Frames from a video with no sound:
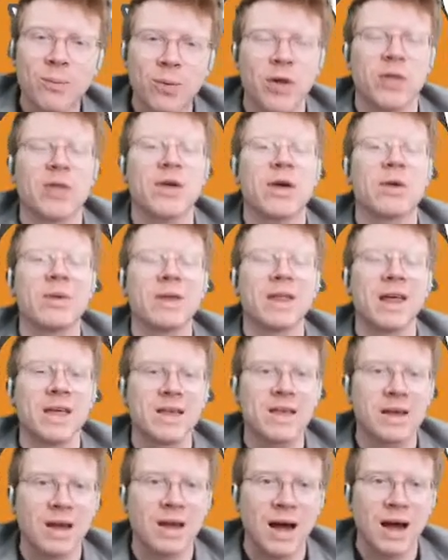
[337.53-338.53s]
watching with
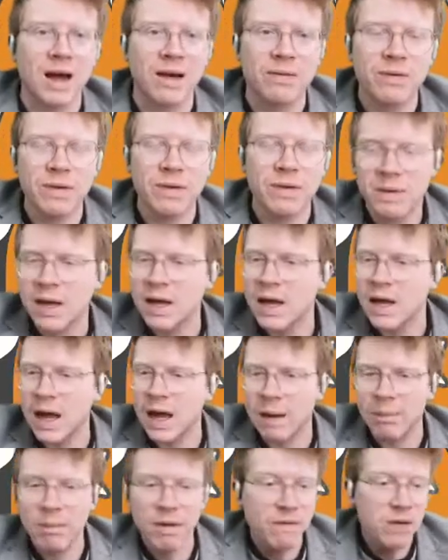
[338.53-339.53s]
us live.
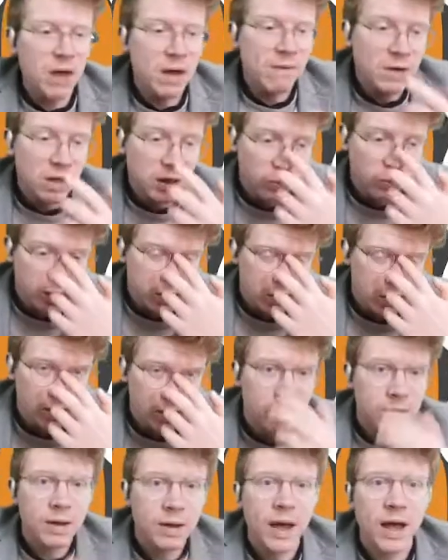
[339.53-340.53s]
If you have any
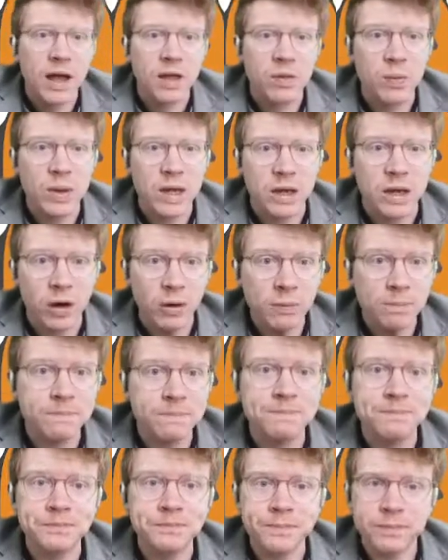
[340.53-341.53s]
questions as we go,
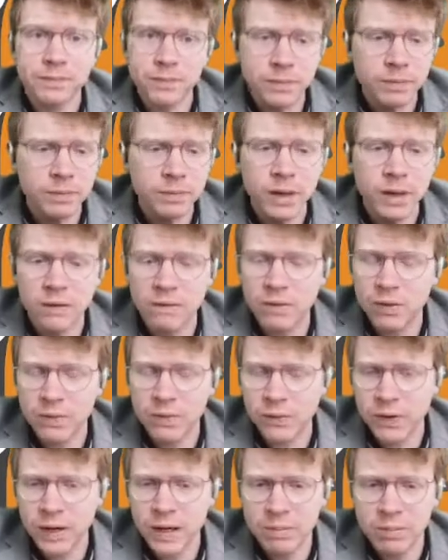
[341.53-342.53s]

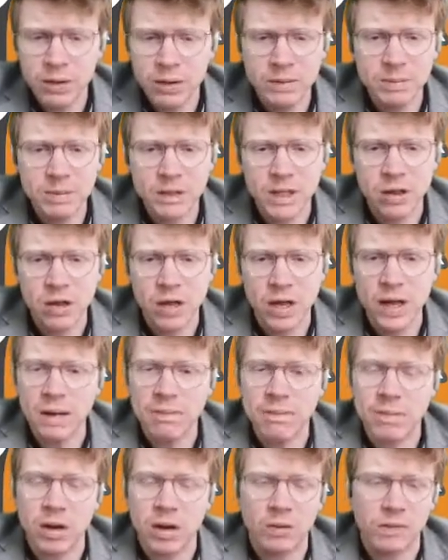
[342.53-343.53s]
feel free to put them in the
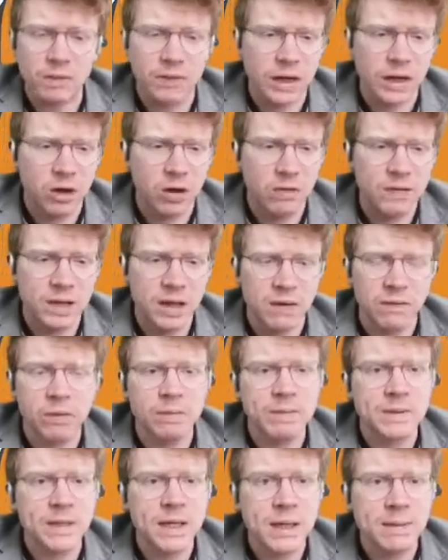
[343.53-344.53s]
chat and I'll flick over there
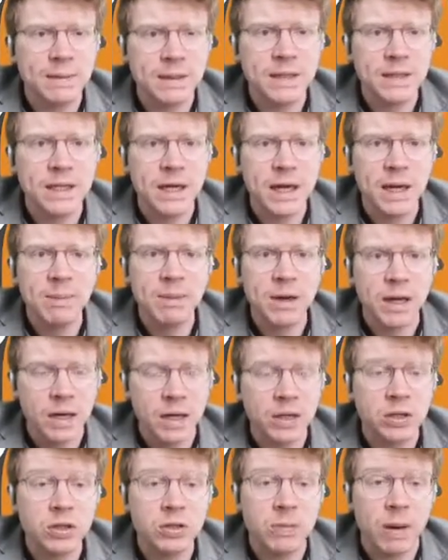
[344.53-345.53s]
from time to time and I
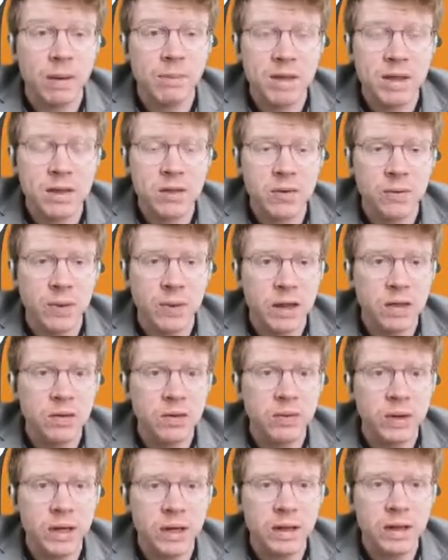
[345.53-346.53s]
can do my best to
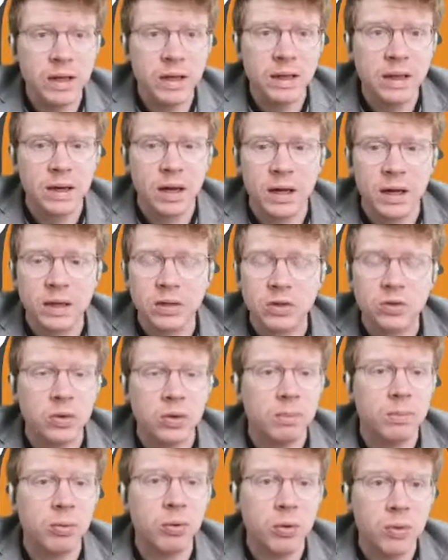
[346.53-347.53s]
answer anything that I
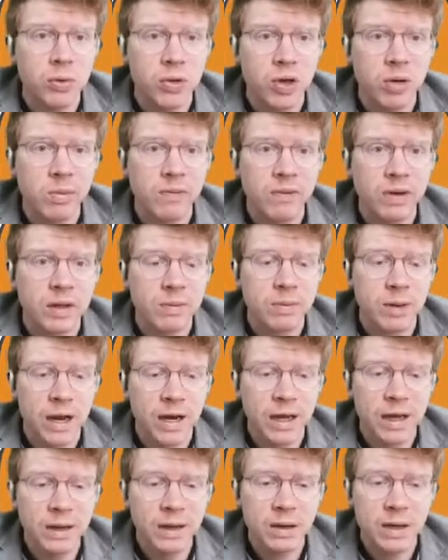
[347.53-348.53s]
do a poor job of
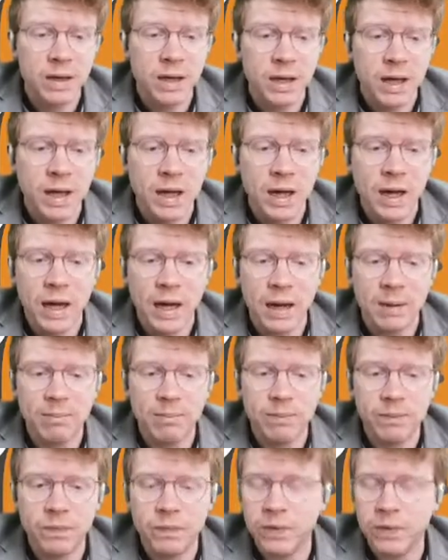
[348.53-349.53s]
explaining.
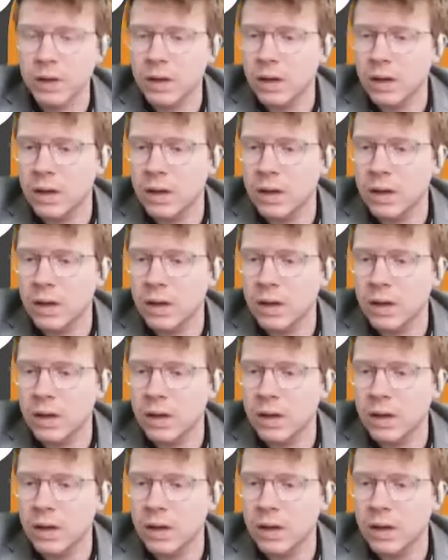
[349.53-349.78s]
And